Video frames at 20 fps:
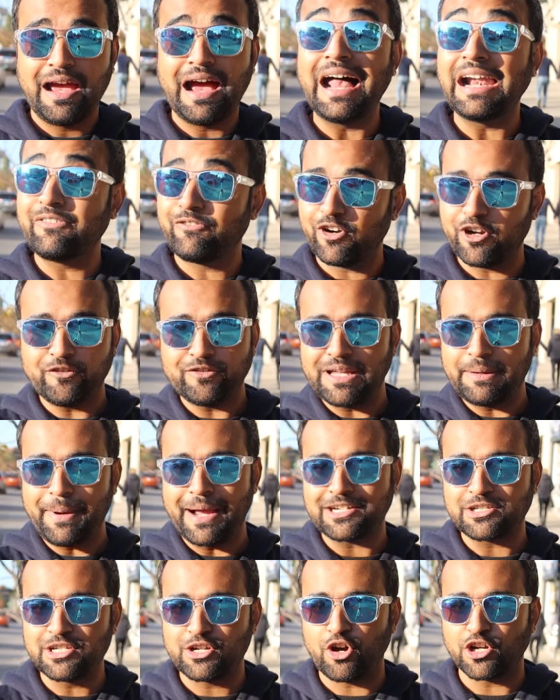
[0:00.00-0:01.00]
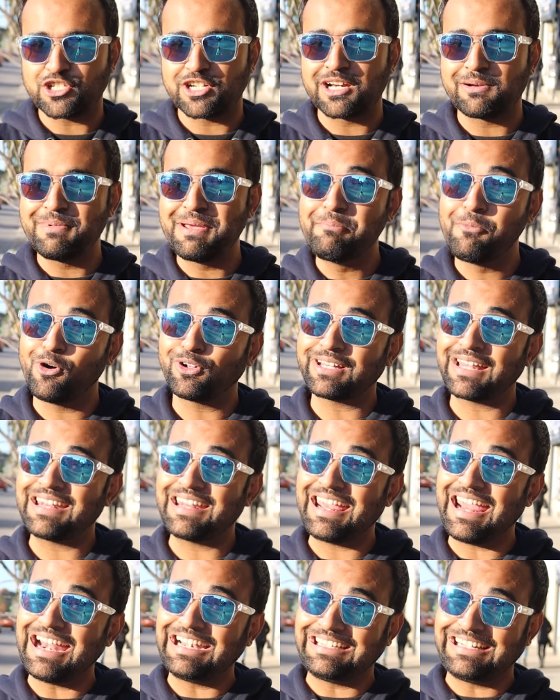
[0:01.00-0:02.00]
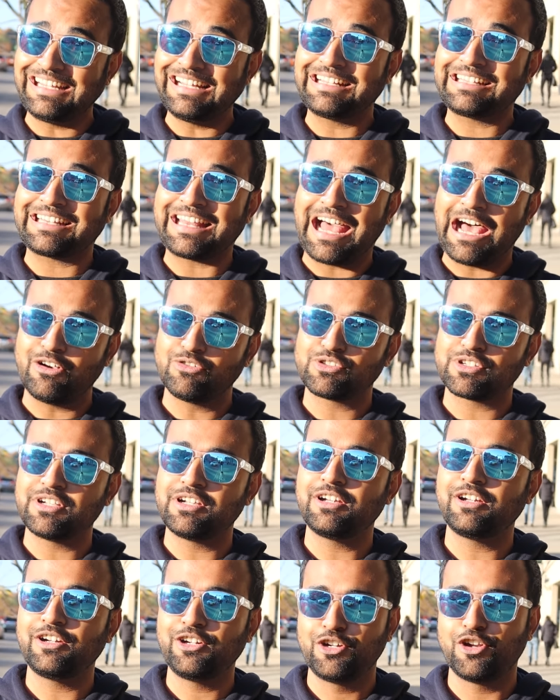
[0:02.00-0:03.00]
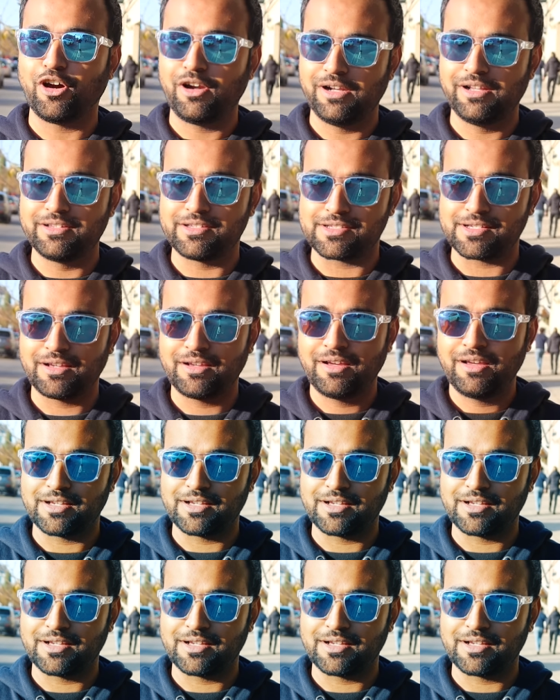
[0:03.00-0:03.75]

And one of them actually costed me more than $80,000.